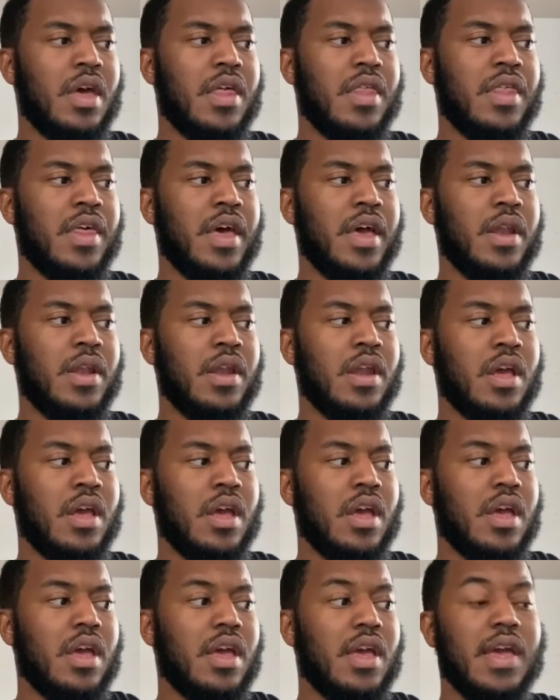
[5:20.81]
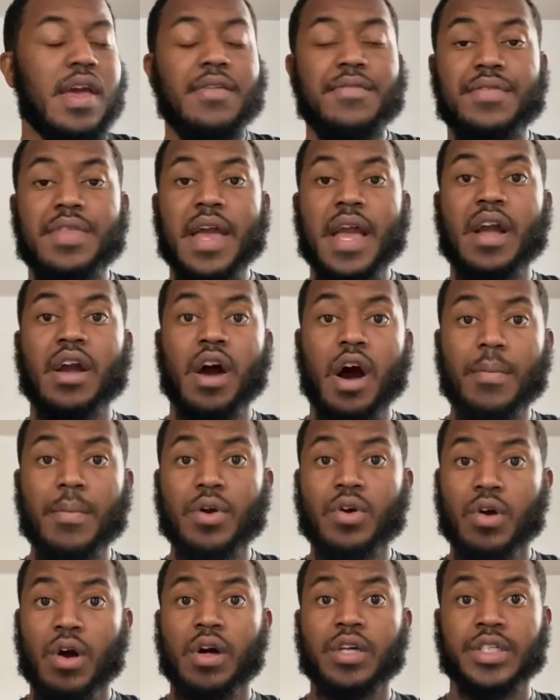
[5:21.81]
then if they come
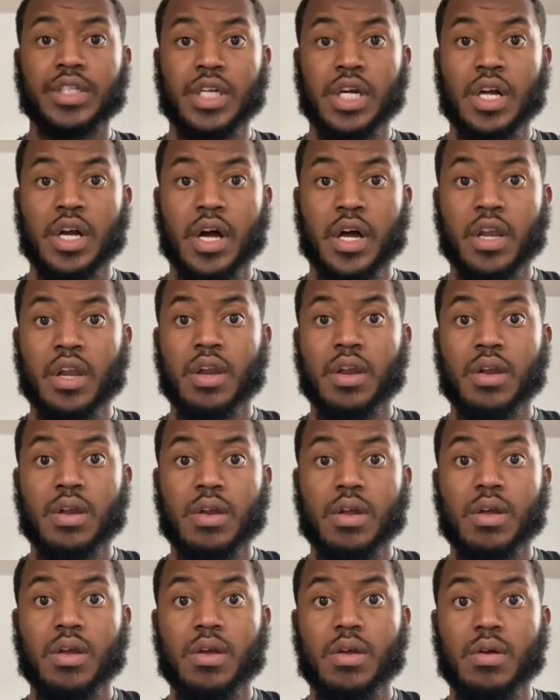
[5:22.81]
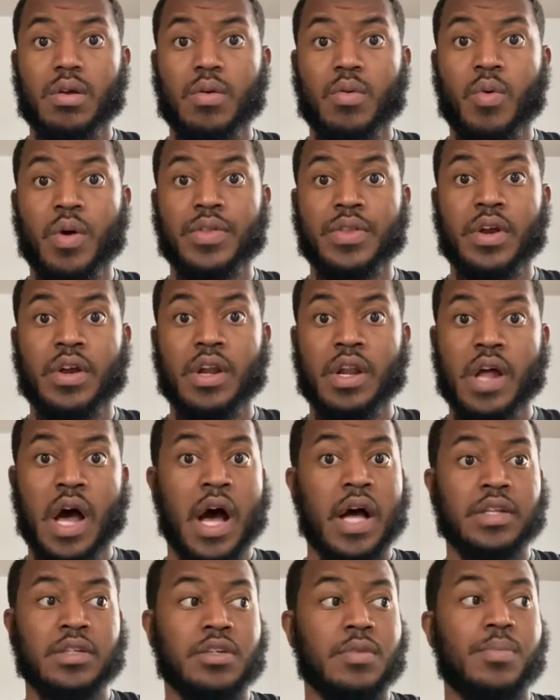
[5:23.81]
across your gun when they're
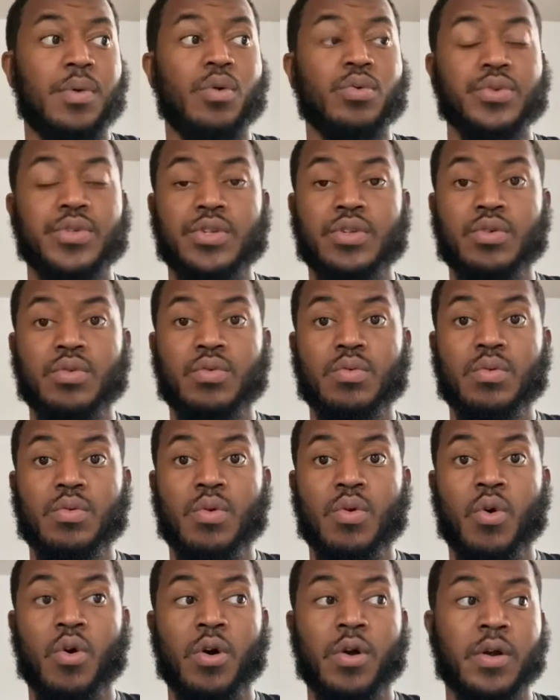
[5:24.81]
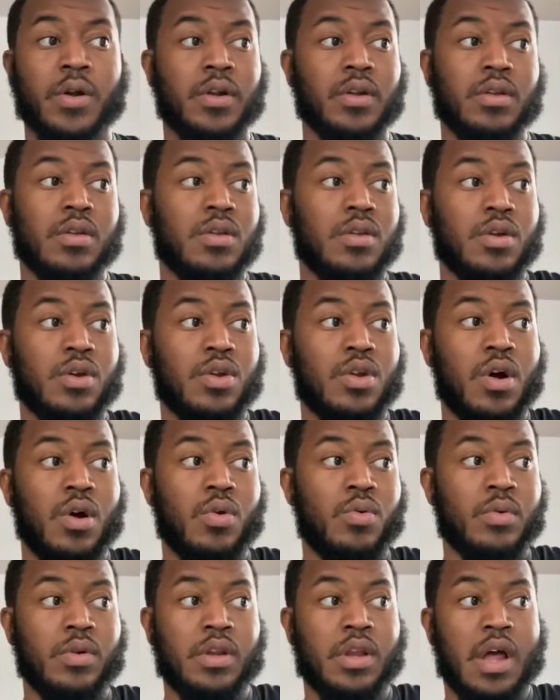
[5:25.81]
not supposed to, or
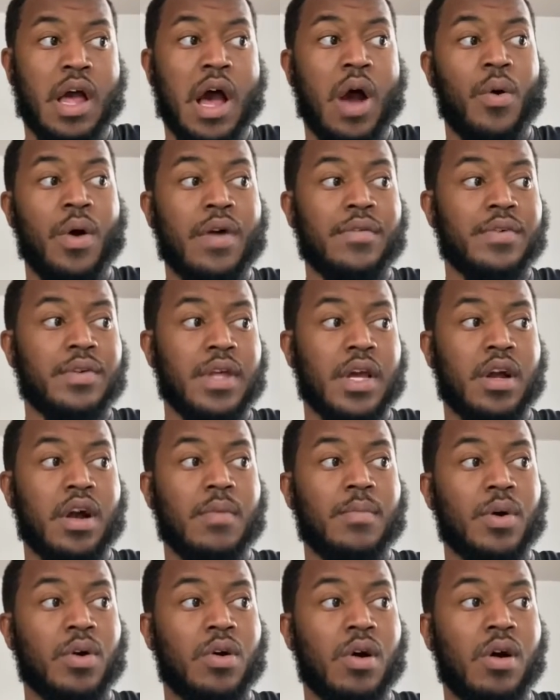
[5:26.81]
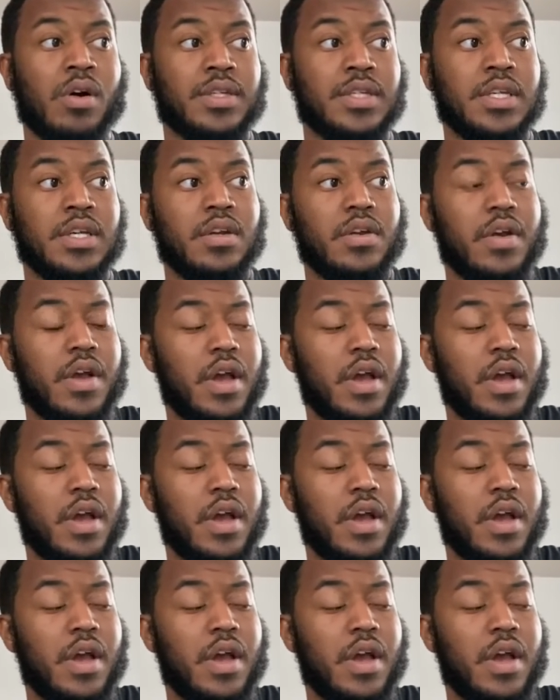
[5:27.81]
however they come across it,